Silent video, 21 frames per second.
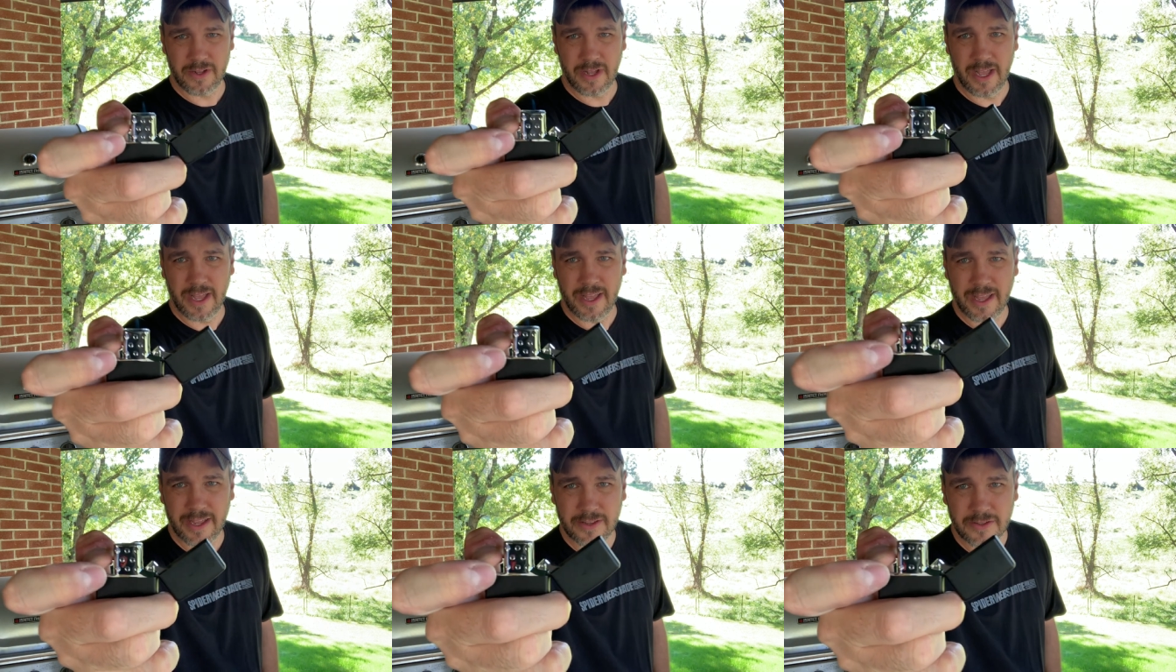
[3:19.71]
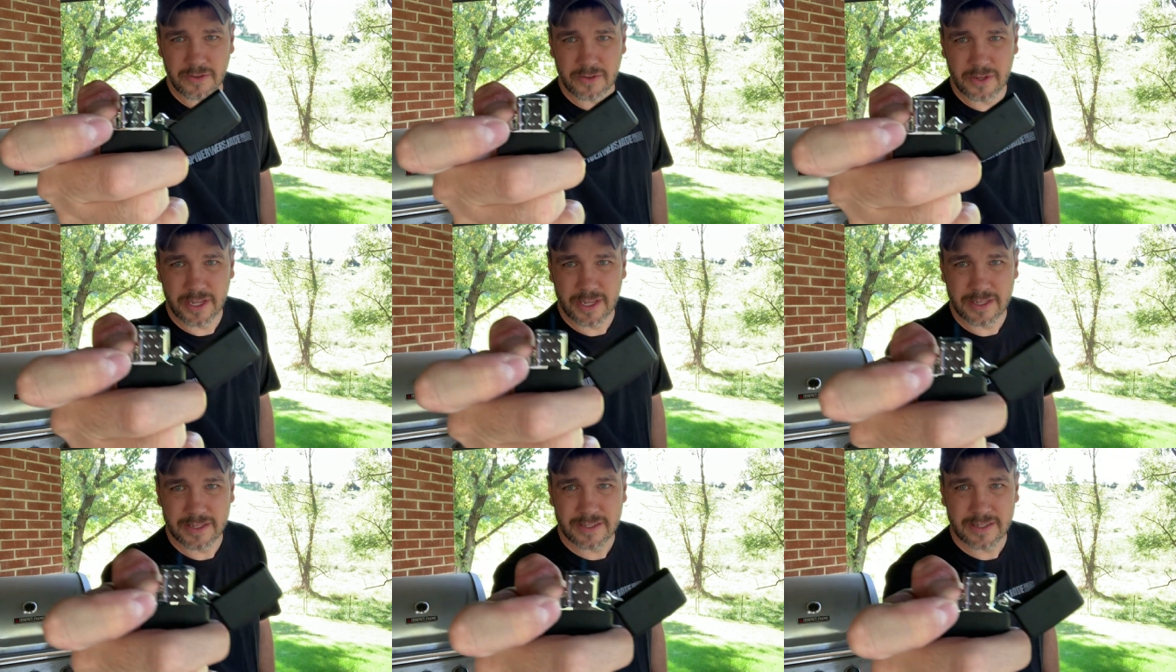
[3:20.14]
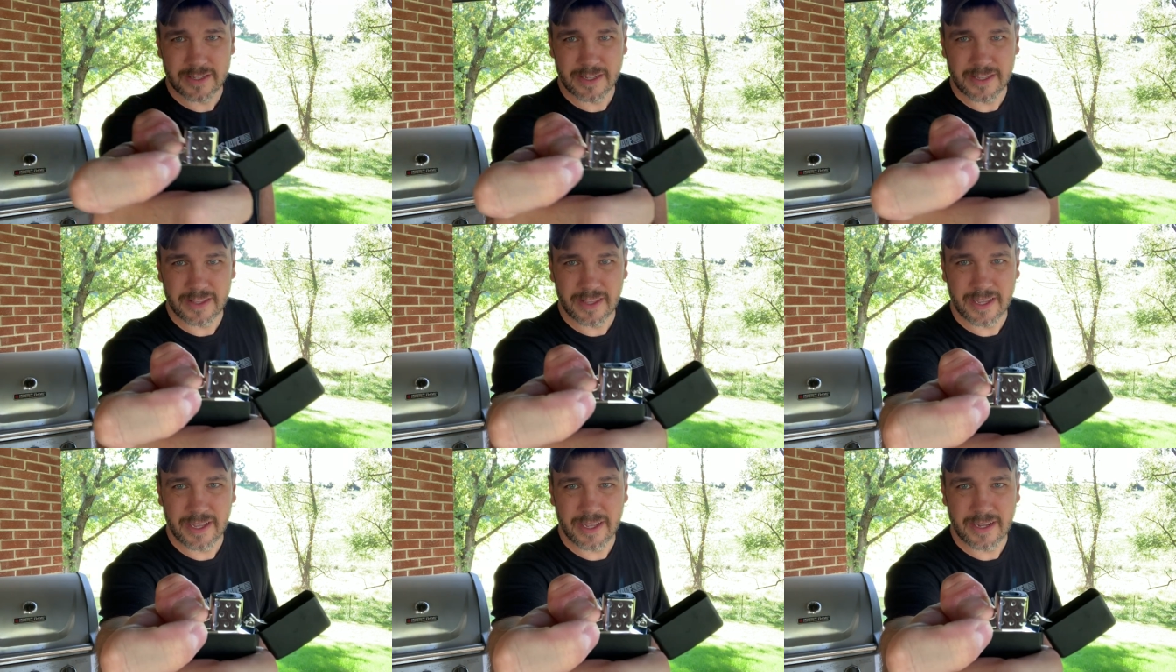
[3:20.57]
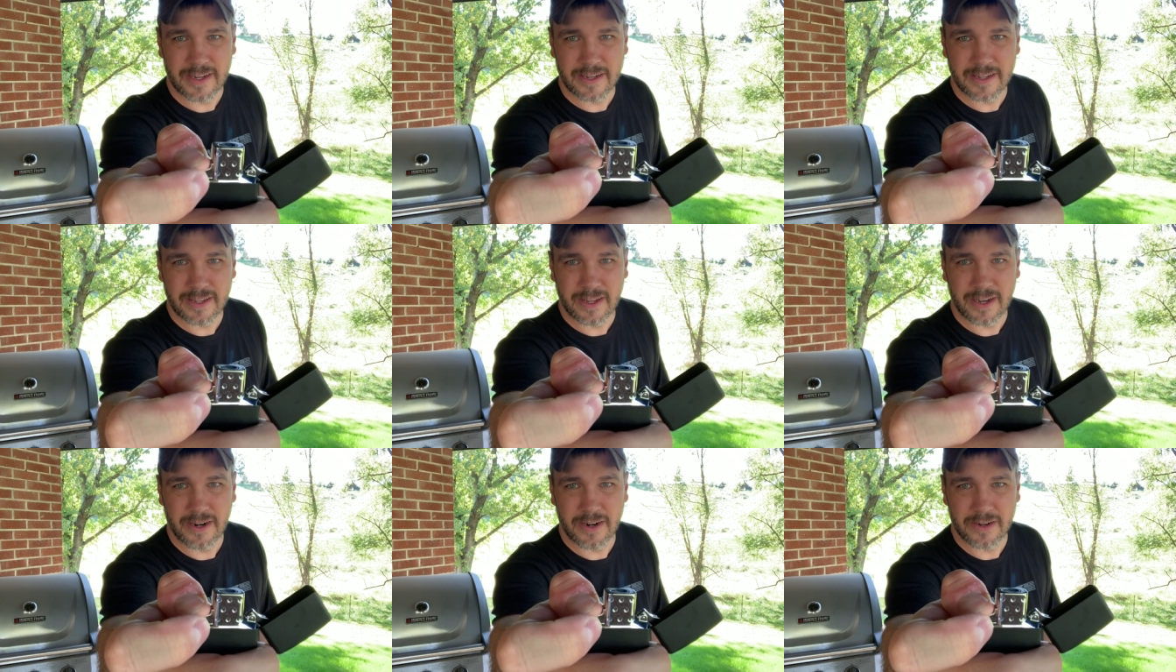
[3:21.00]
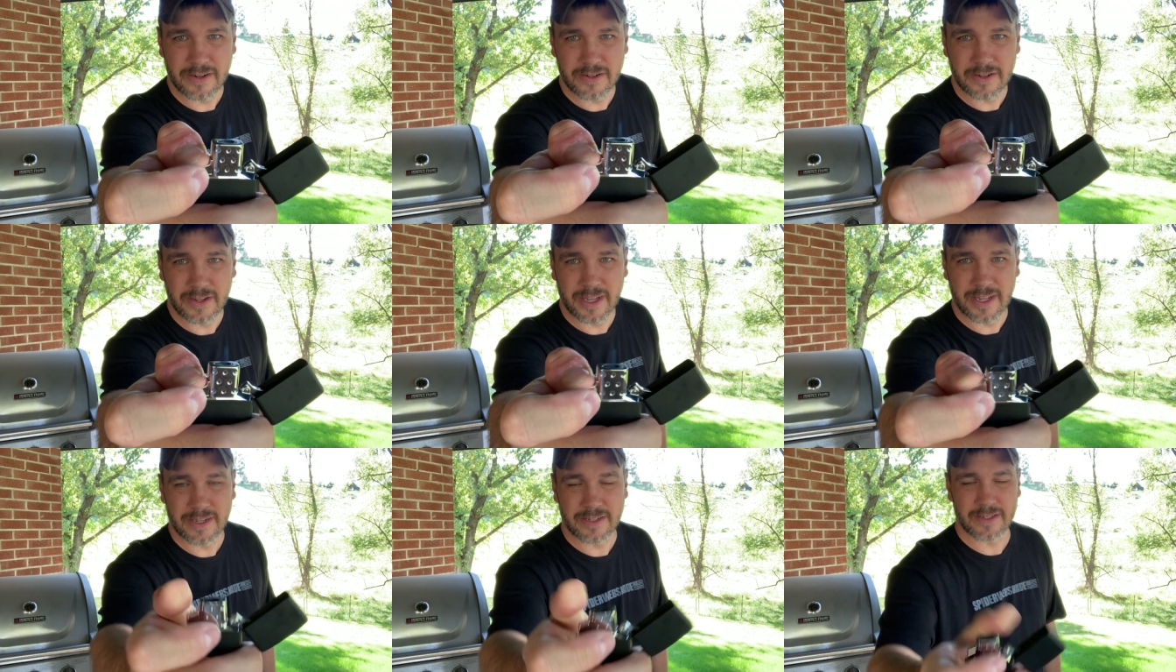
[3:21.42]
Uh, you can't see that there. You
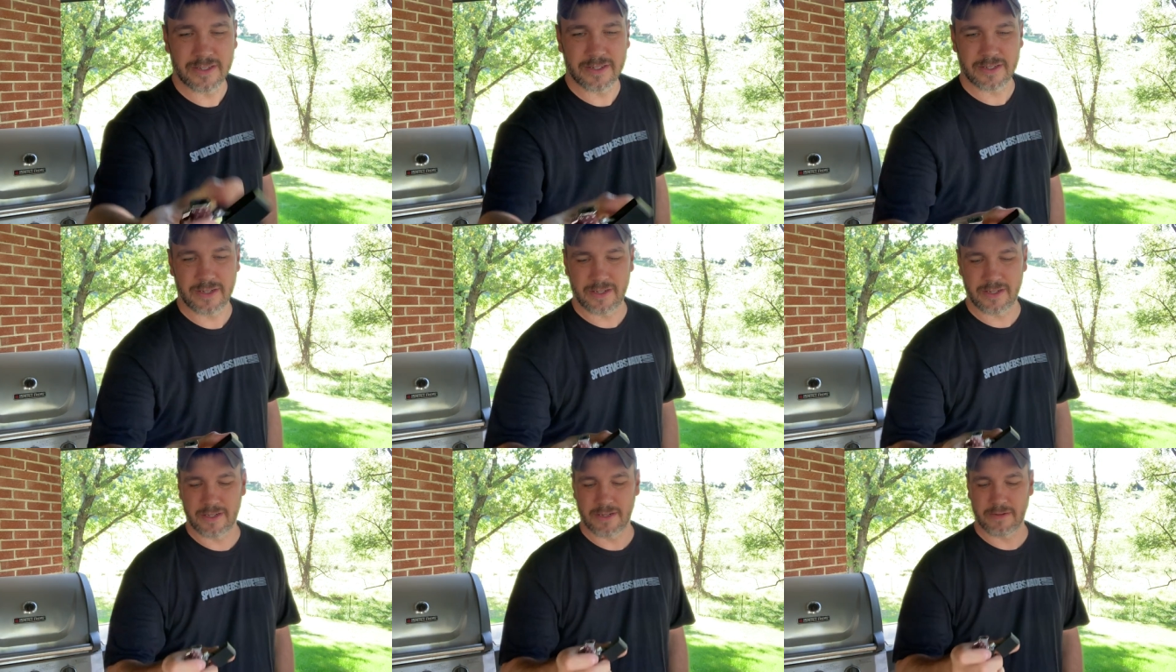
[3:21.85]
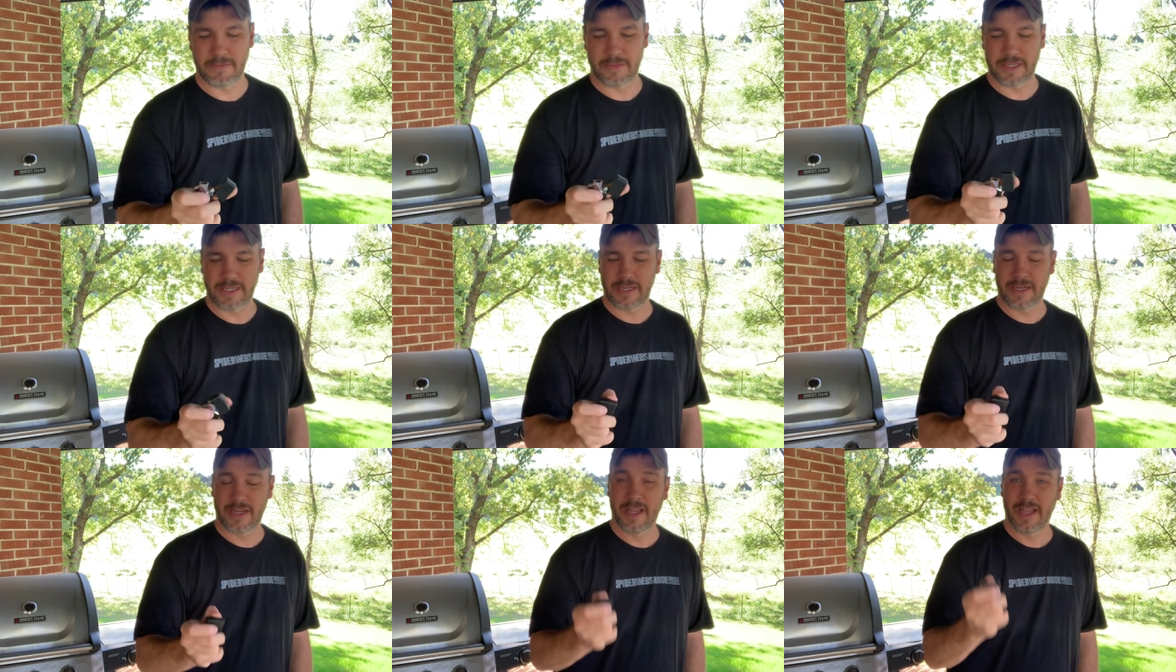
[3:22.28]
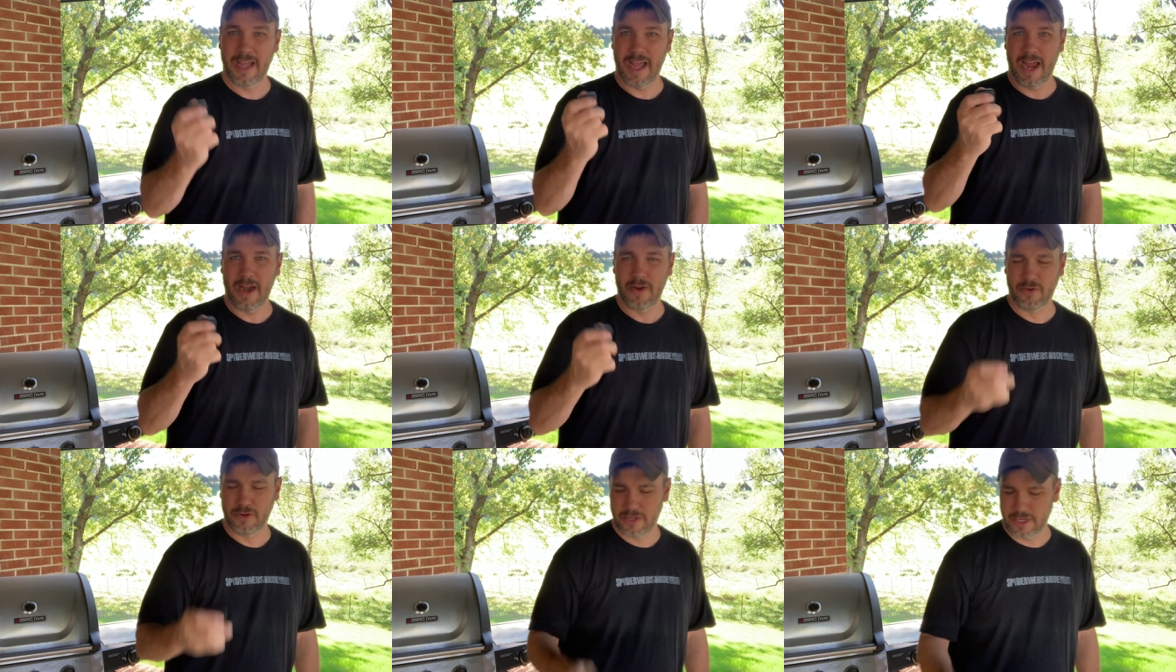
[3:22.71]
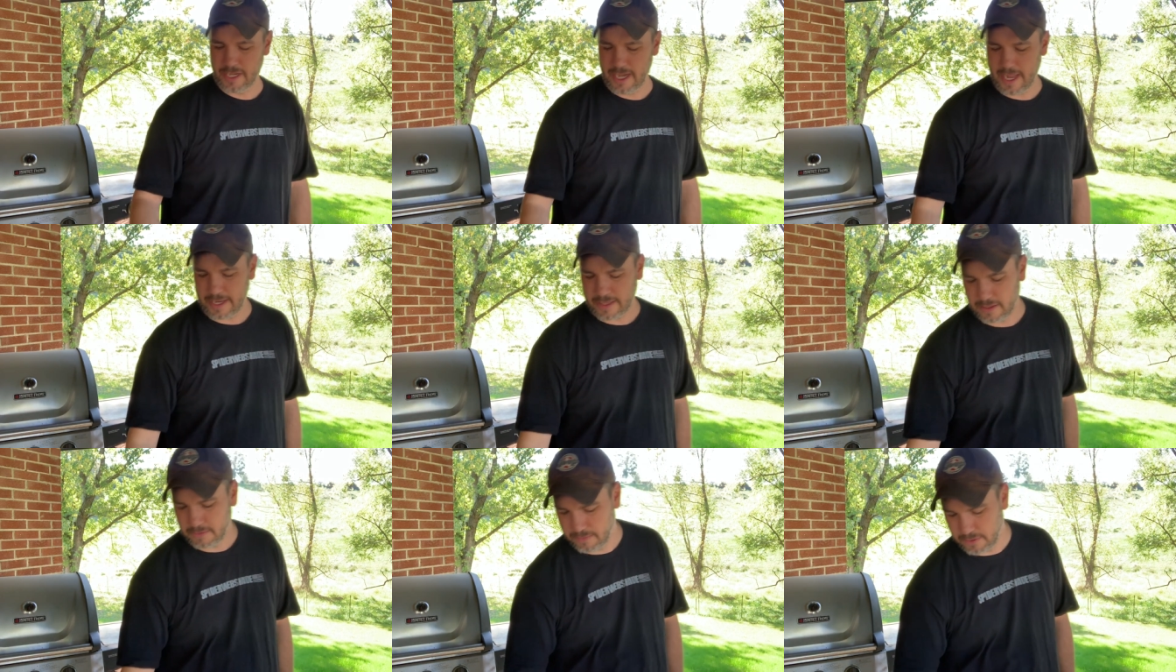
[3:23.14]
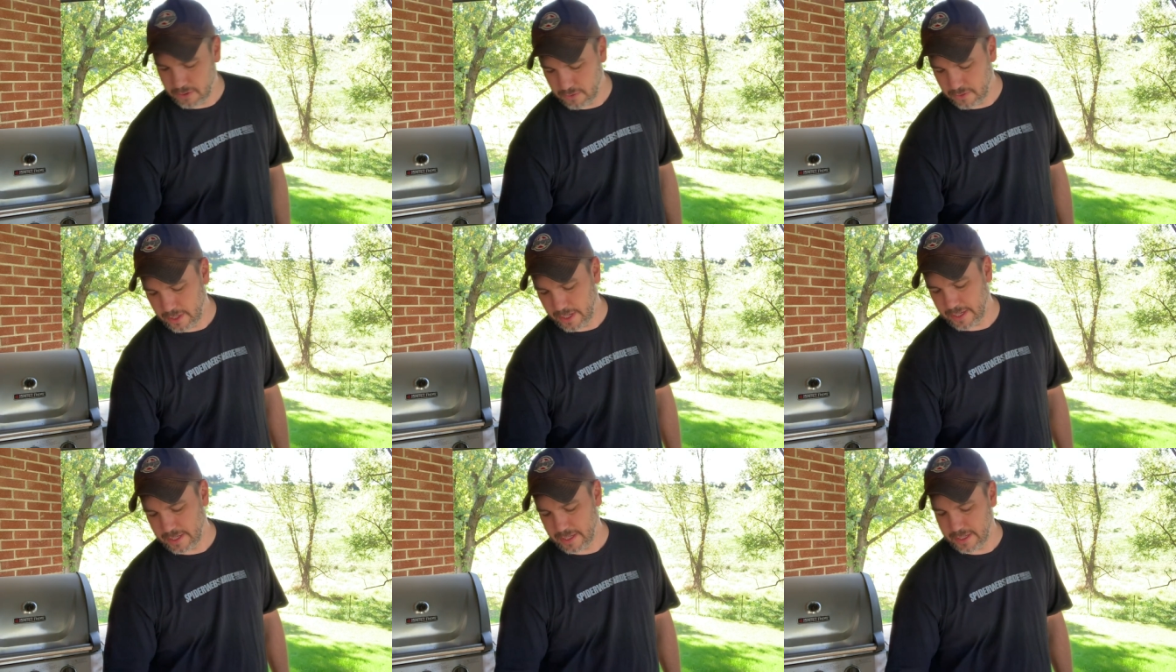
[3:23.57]
can just a little bit. I really like the
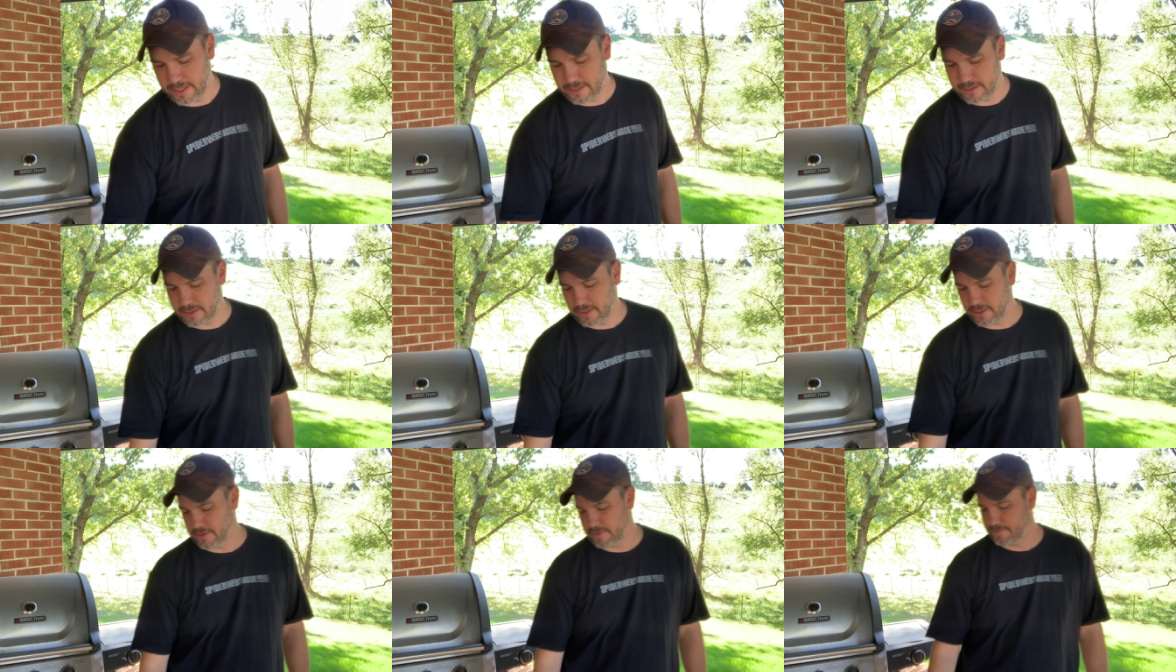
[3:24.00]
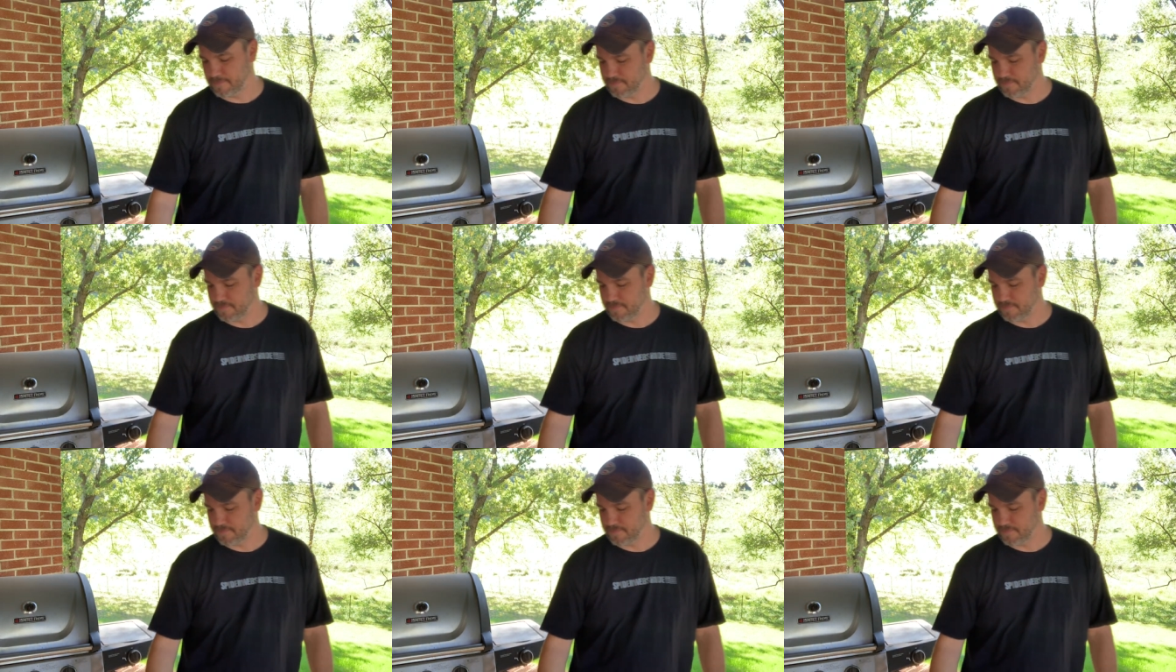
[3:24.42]
butane insert.